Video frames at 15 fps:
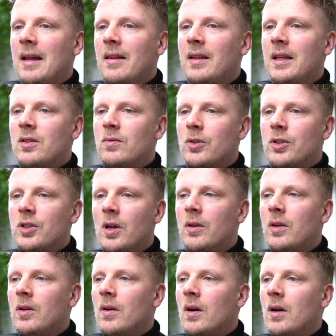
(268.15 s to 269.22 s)
And this will show
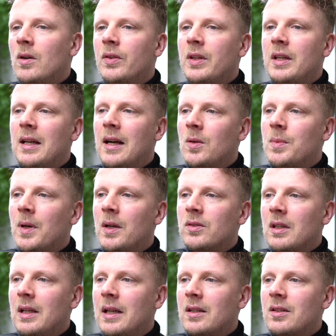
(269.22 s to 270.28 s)
you all the outbound
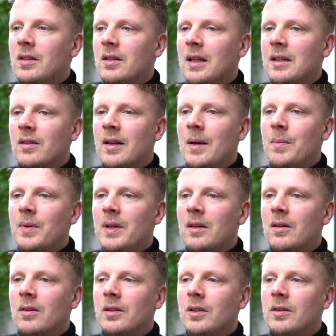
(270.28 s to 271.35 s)
clicks that are happening
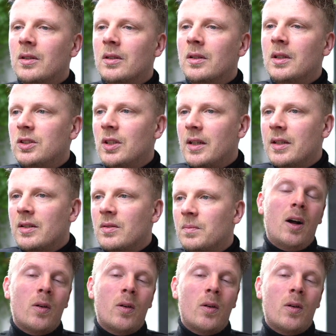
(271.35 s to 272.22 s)
on your site.